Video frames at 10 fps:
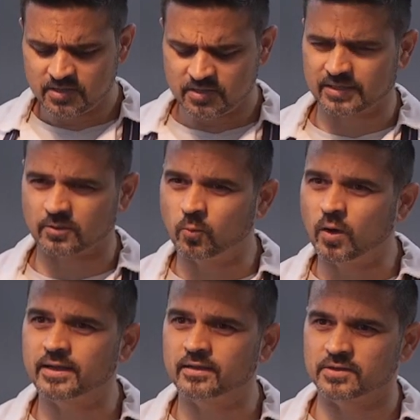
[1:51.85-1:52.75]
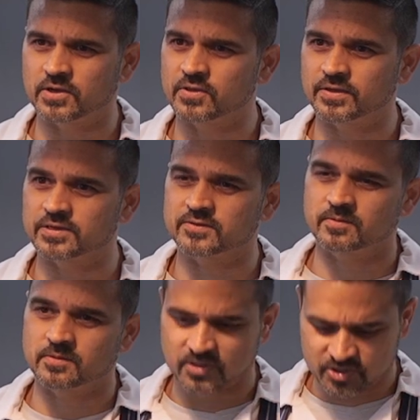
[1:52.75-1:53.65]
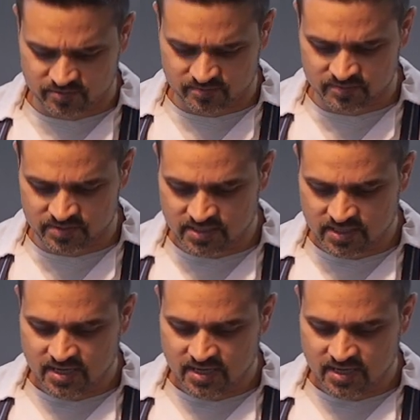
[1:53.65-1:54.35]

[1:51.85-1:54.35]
you get the wild earthiness from the mushrooms.